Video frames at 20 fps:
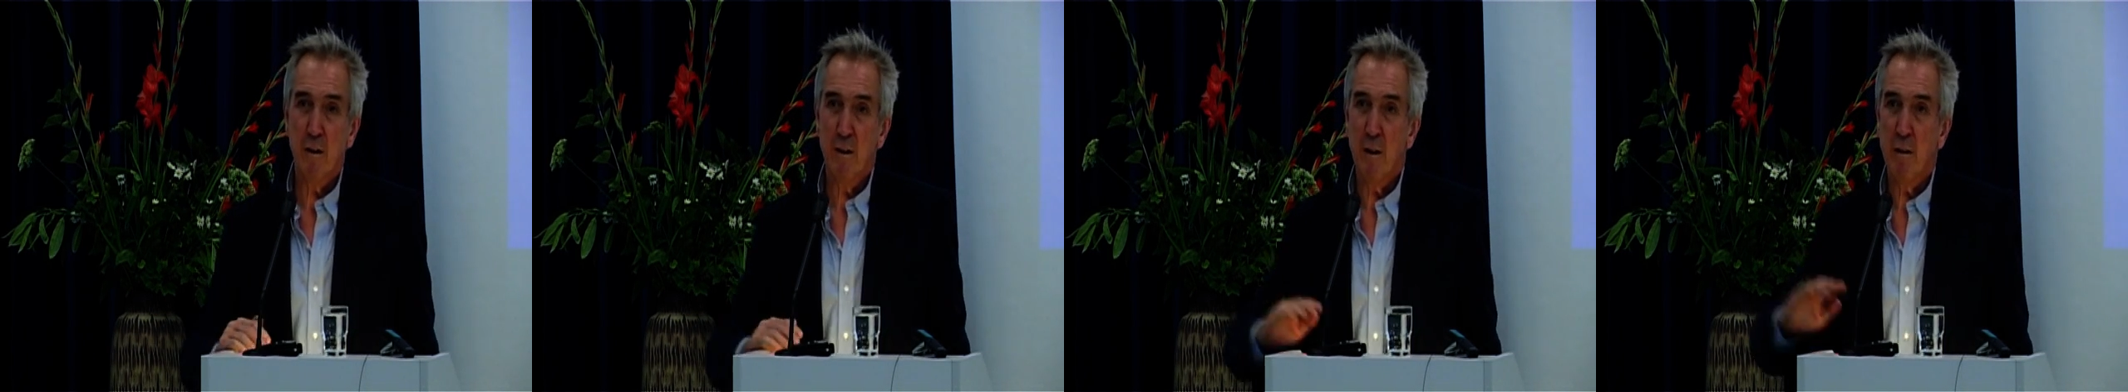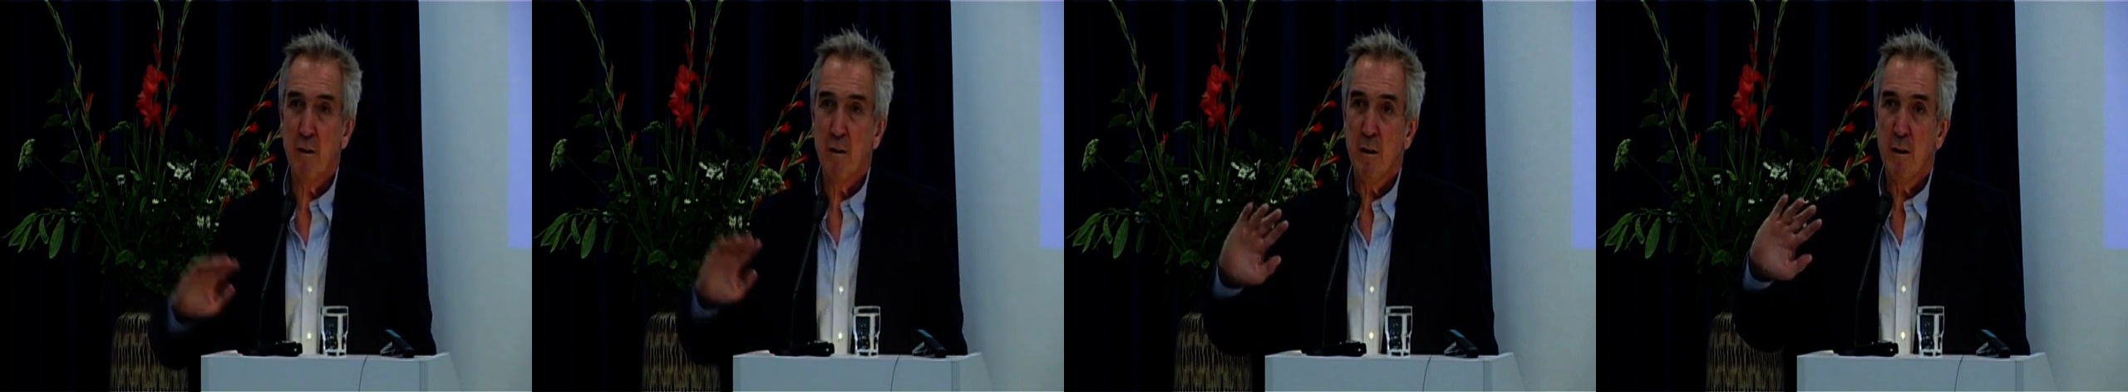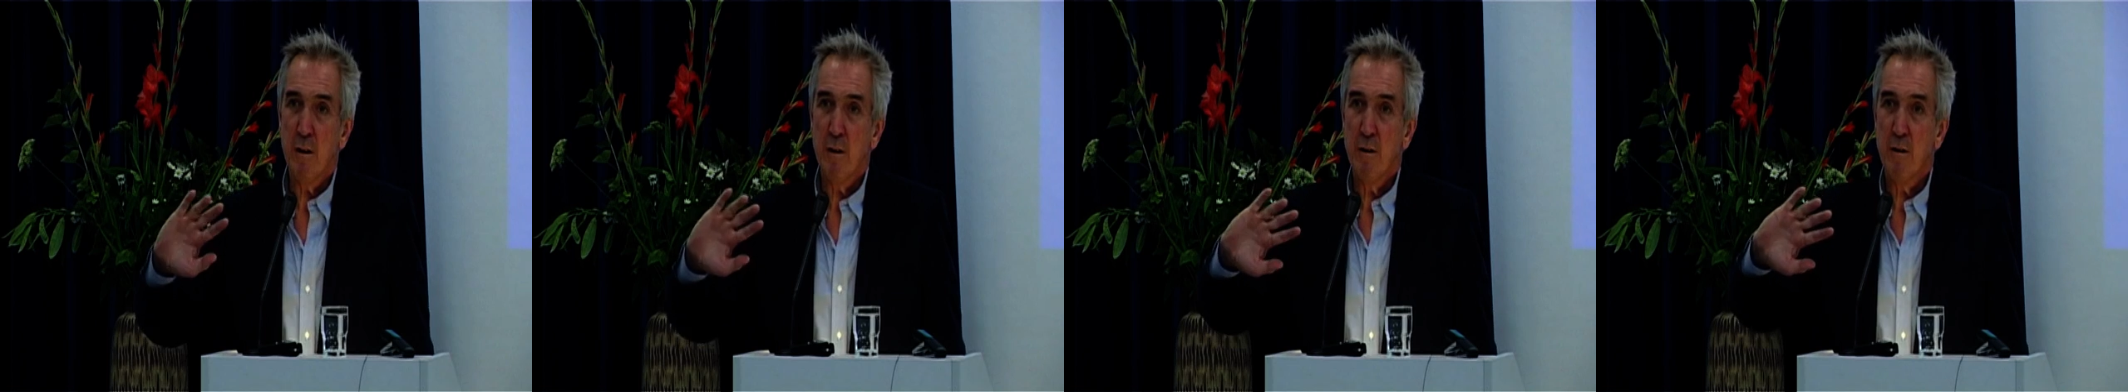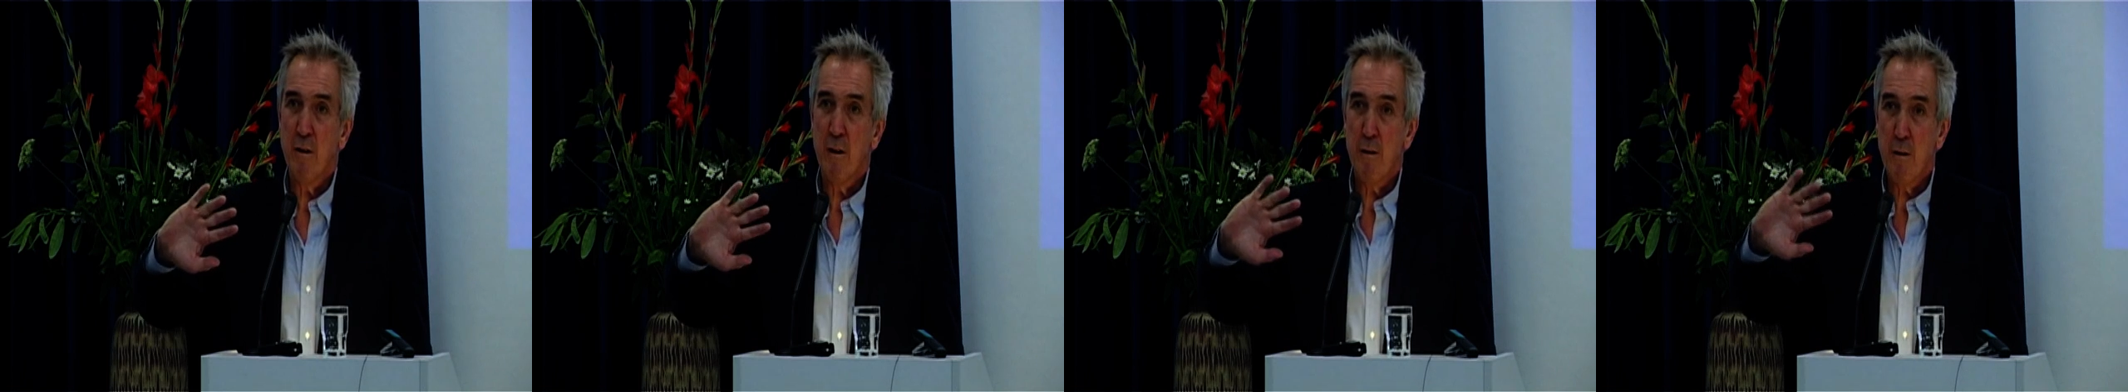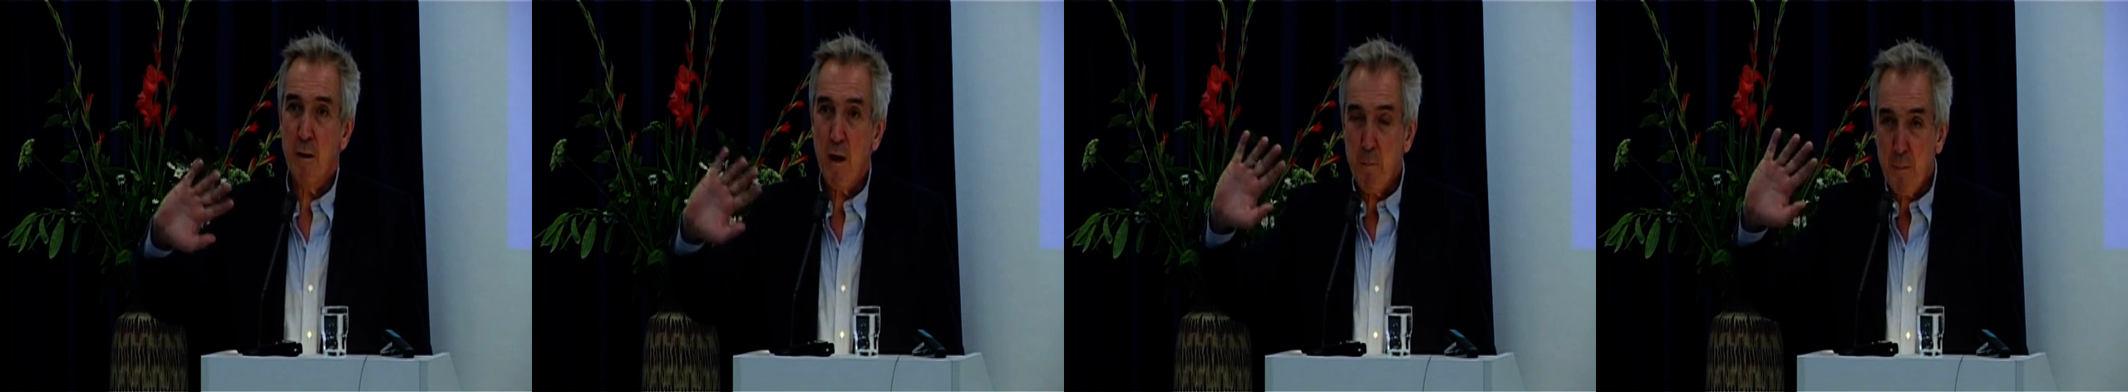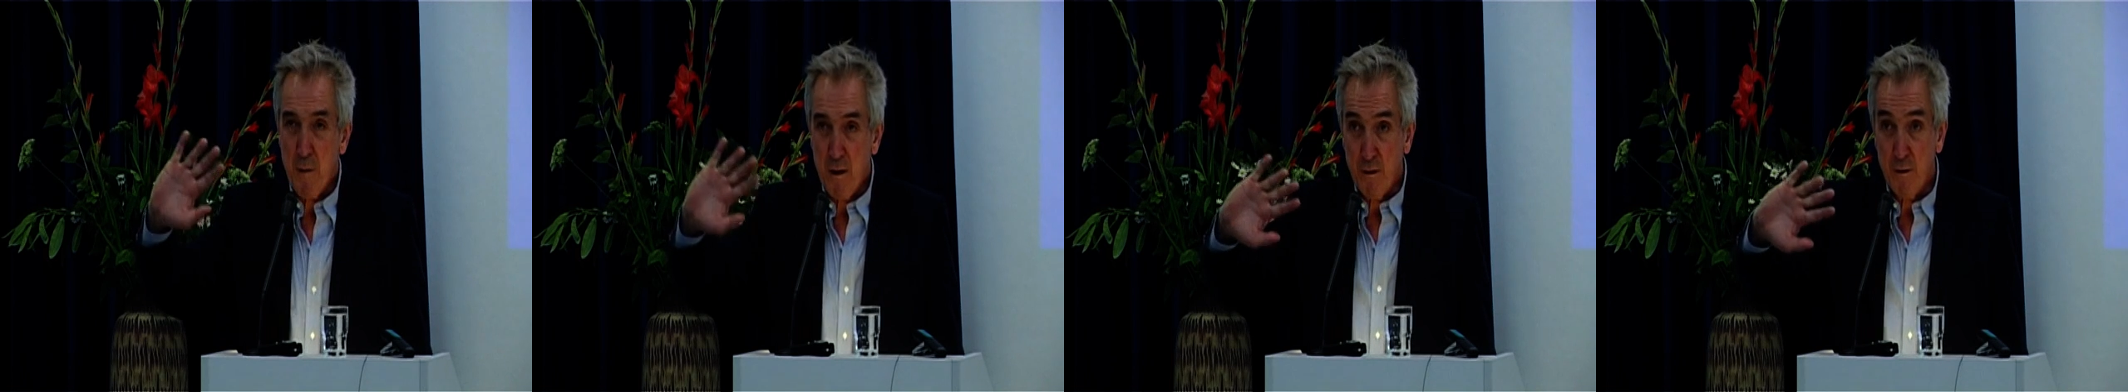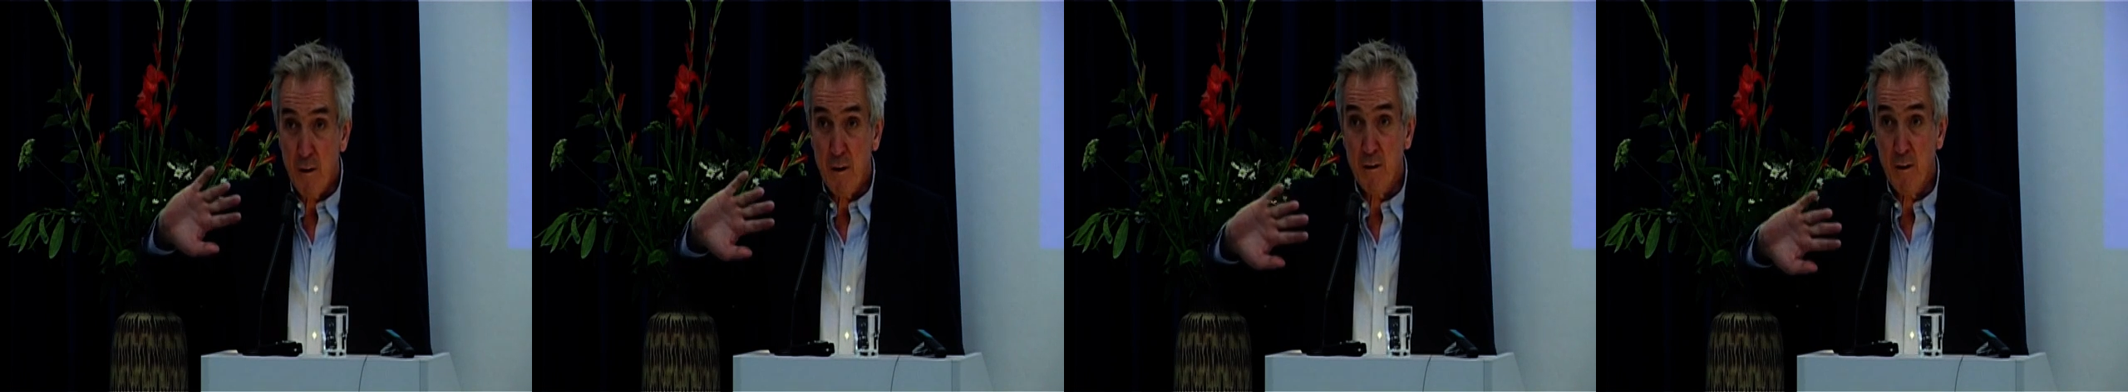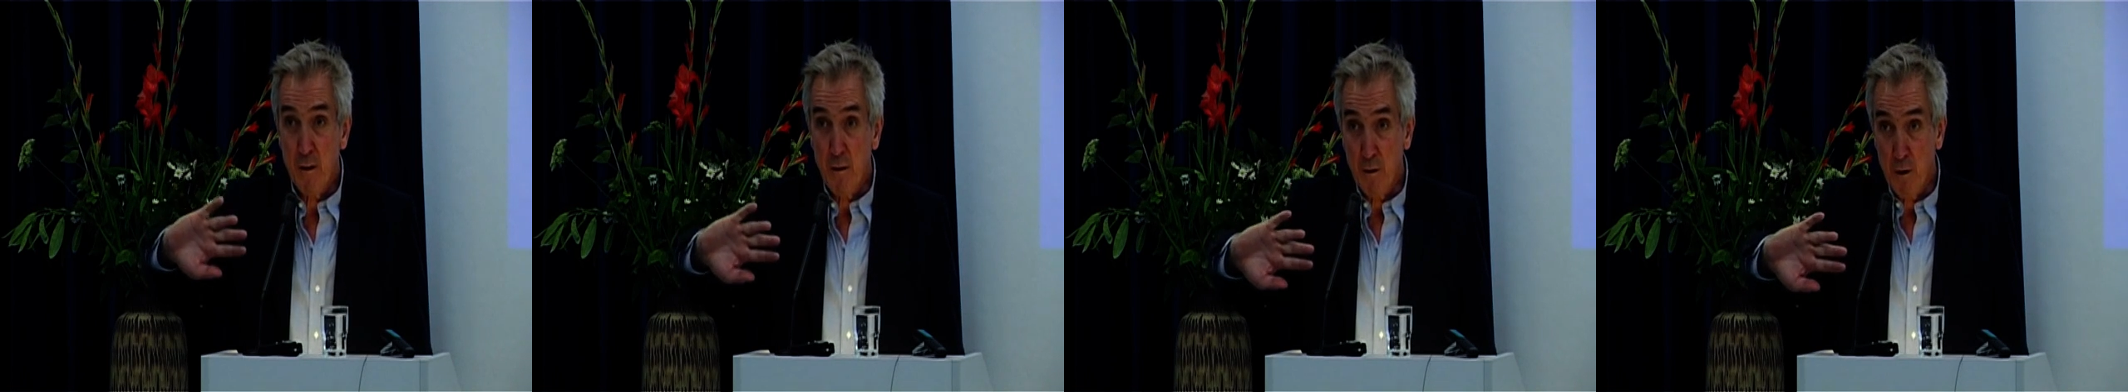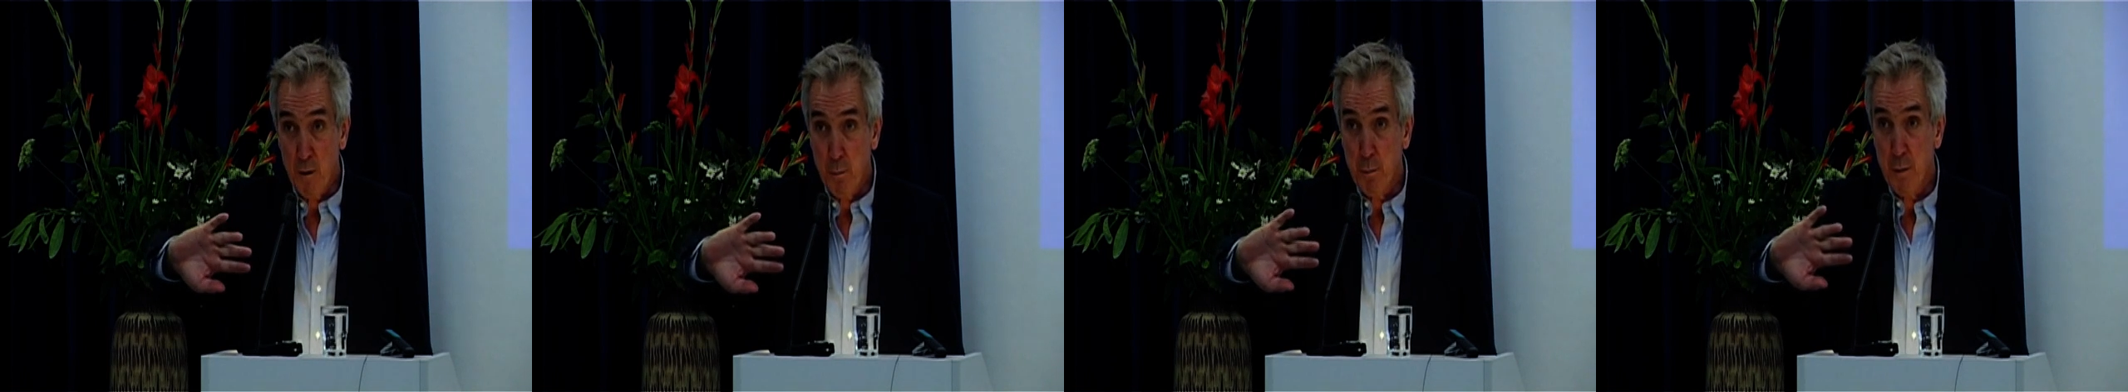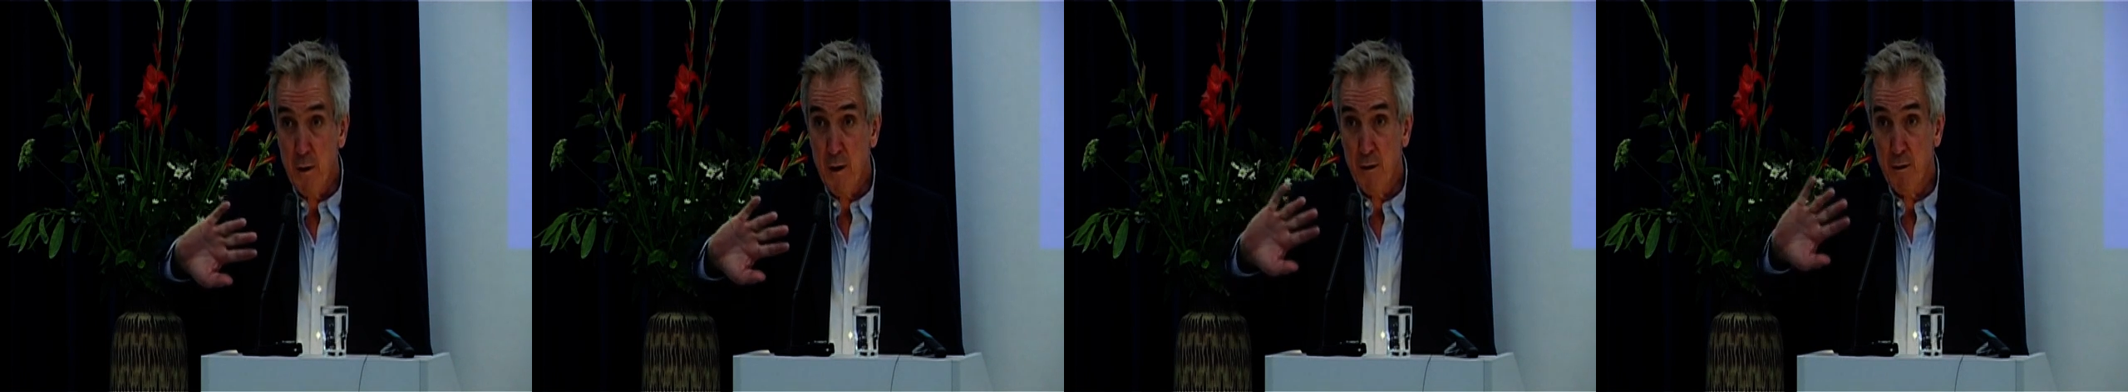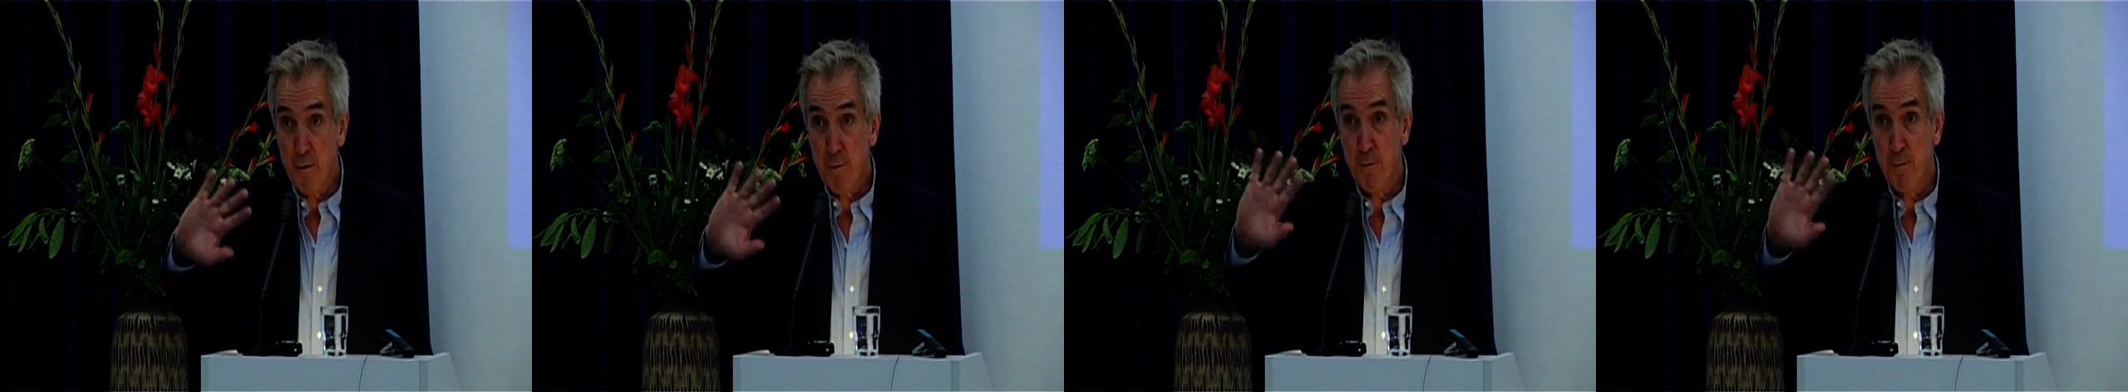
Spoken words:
Now, that means they didn't complete